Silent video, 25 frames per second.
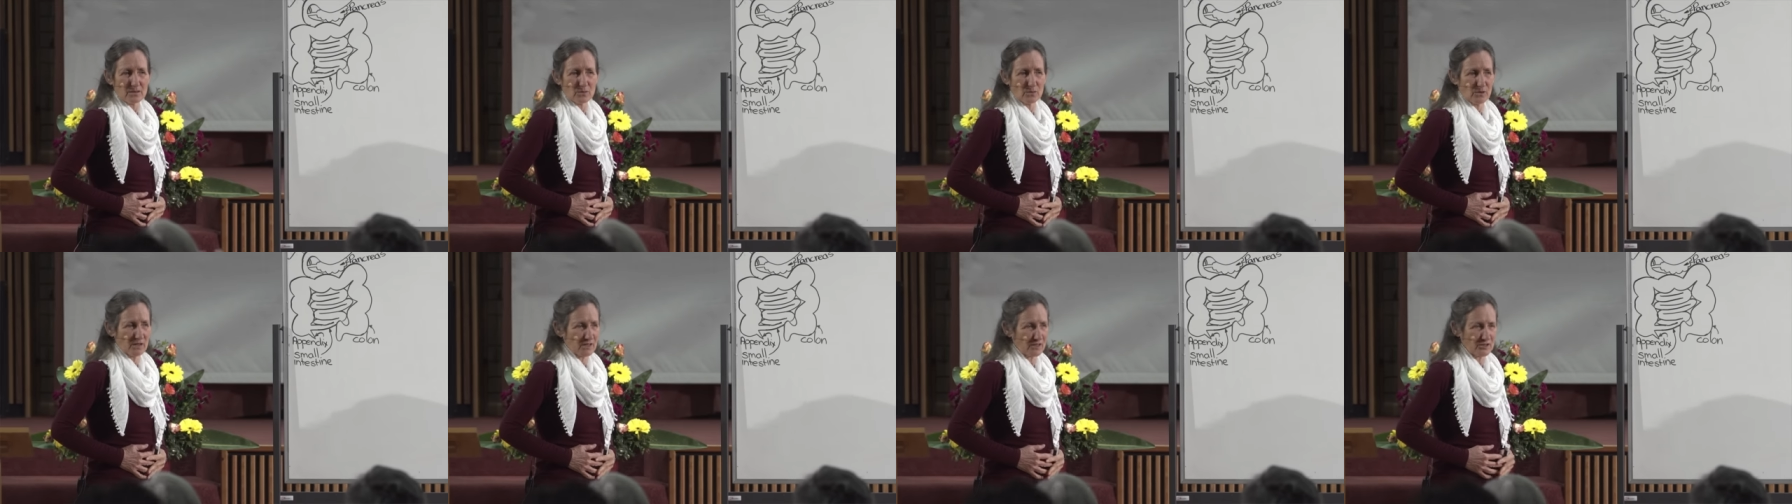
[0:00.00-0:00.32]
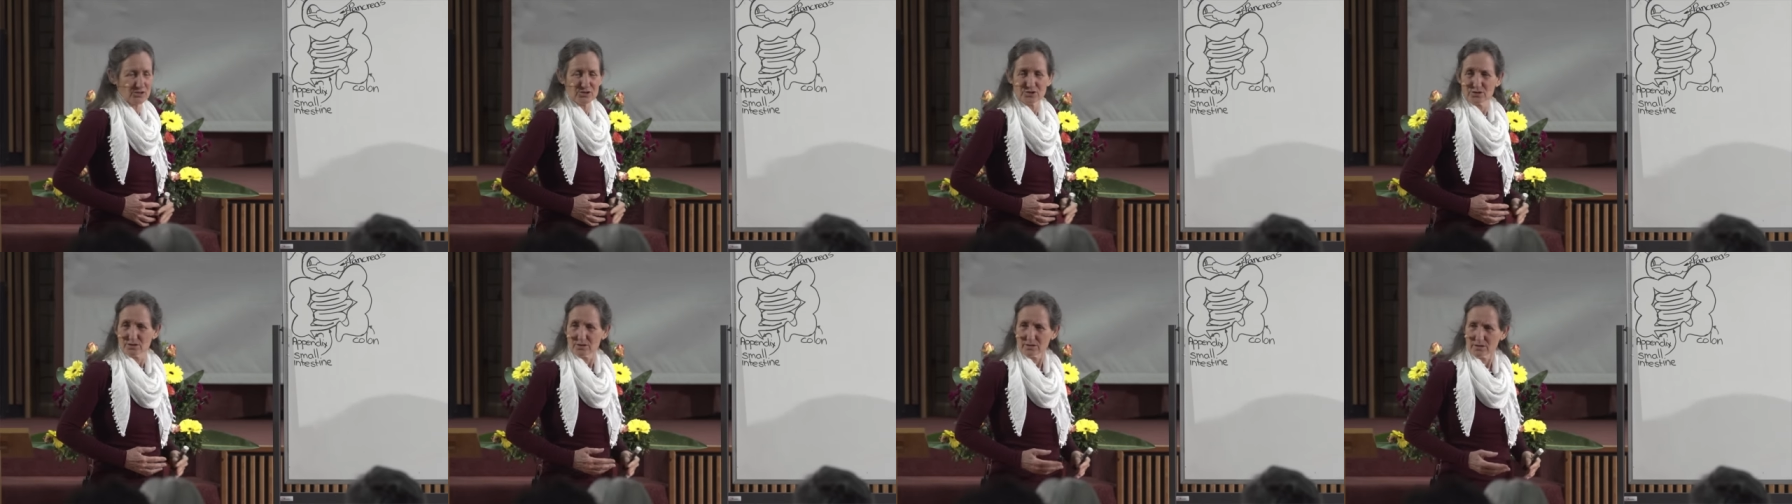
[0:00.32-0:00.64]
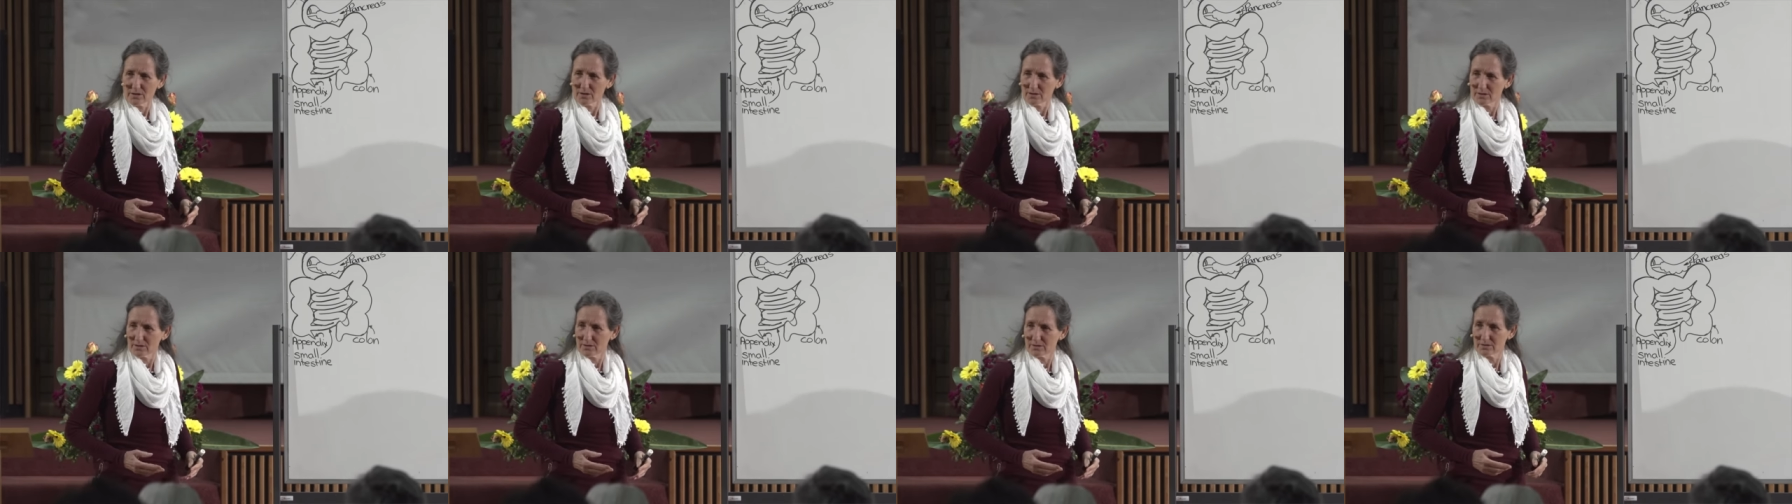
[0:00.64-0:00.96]
Well, it
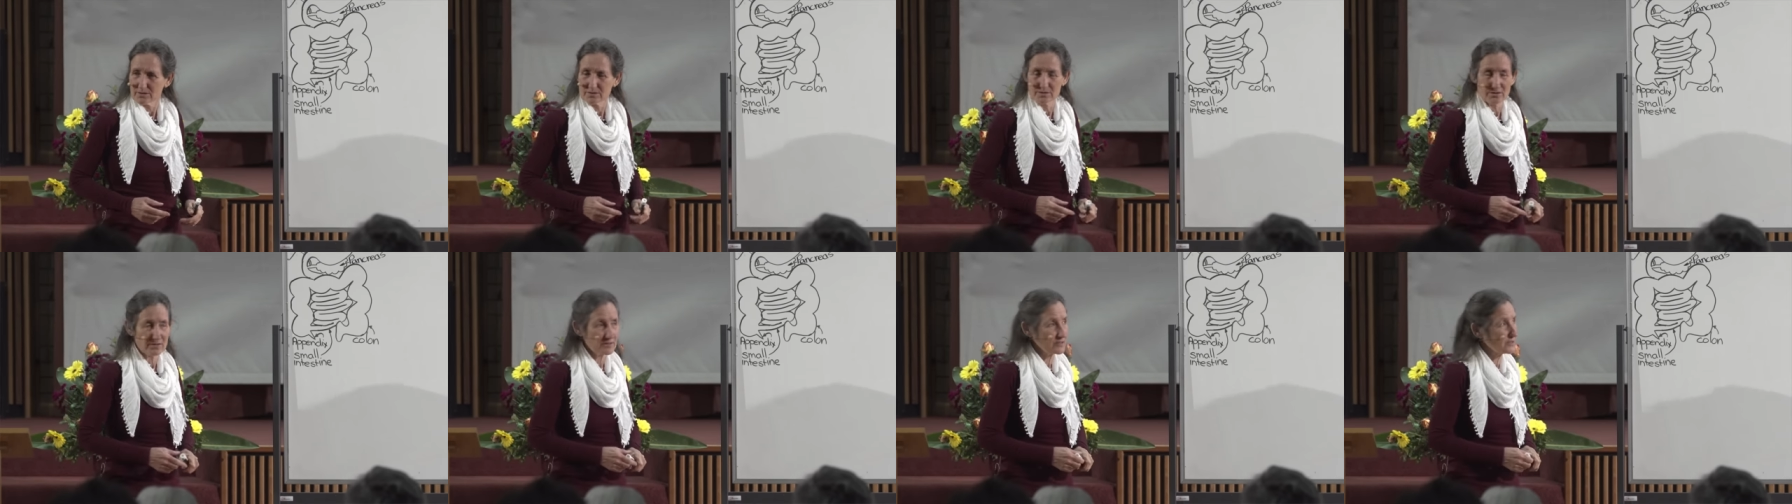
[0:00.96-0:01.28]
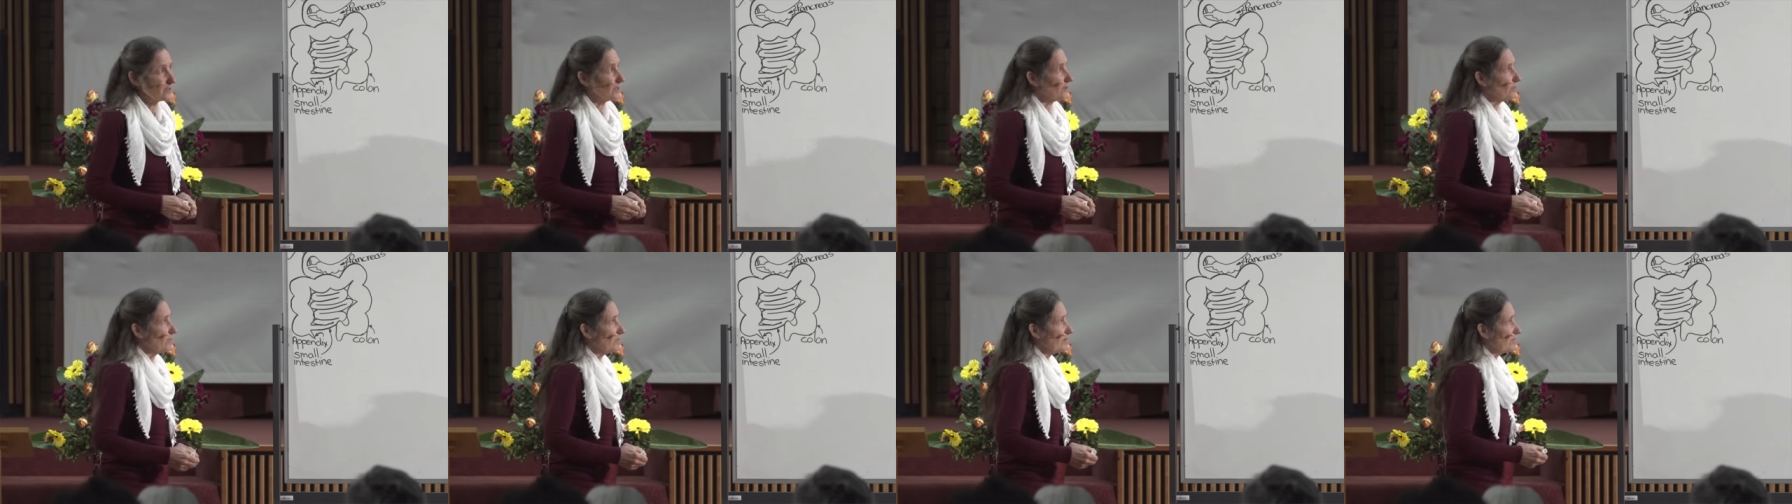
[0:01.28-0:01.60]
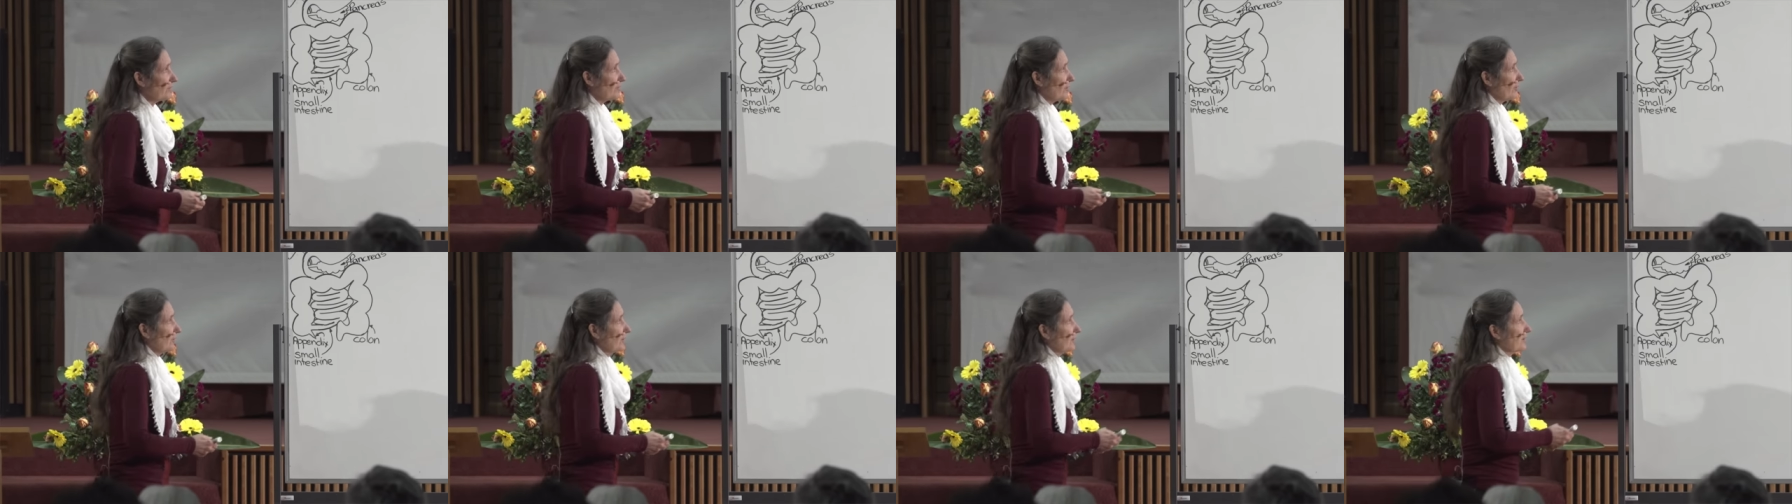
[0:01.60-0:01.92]
shouldn't hurt. You see,
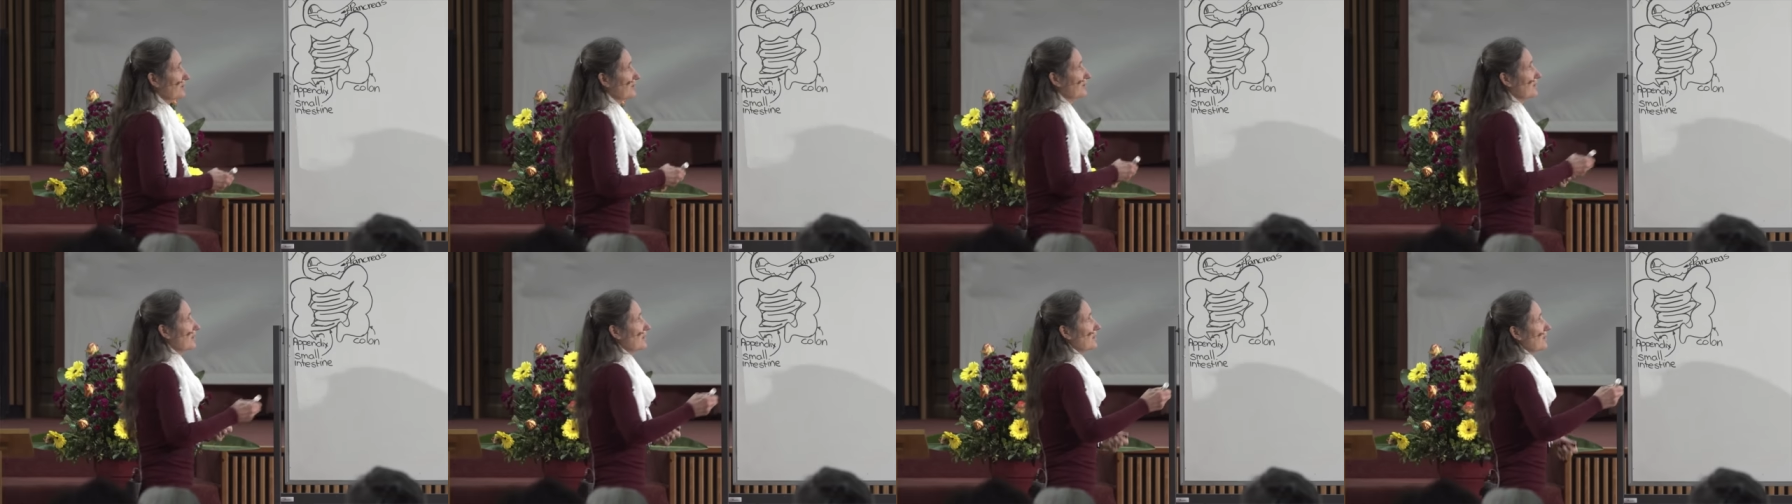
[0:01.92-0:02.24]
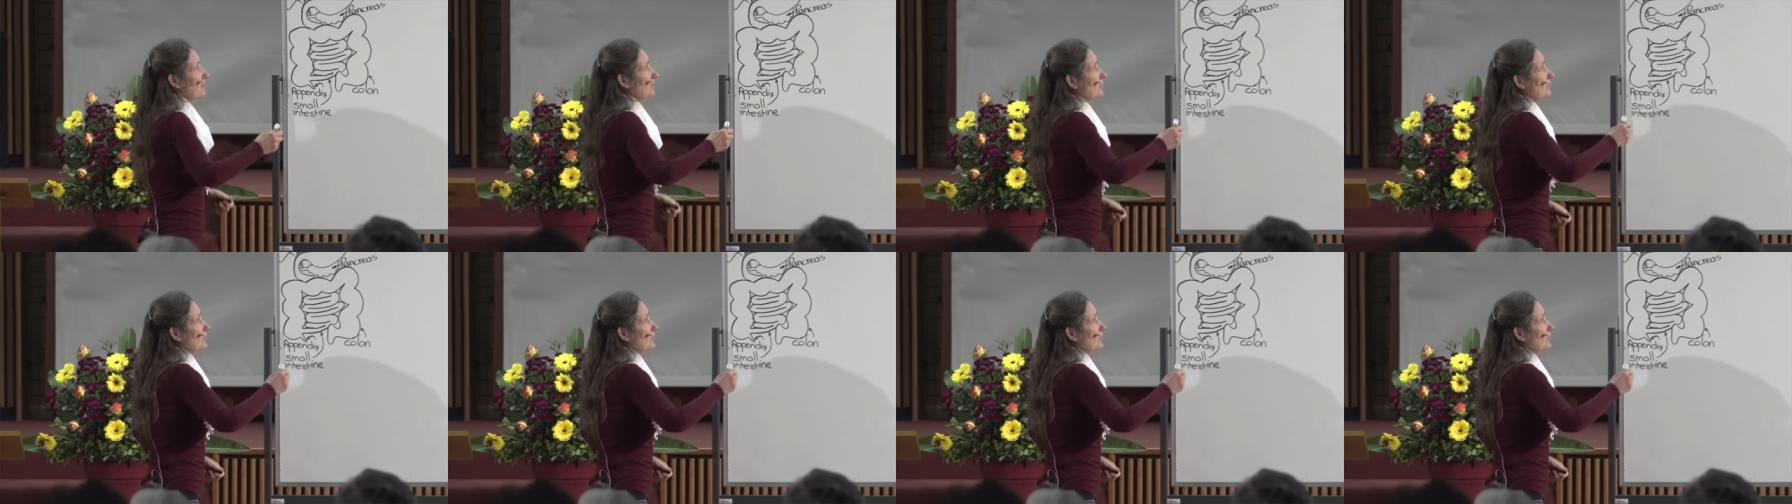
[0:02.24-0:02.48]
we've got a thick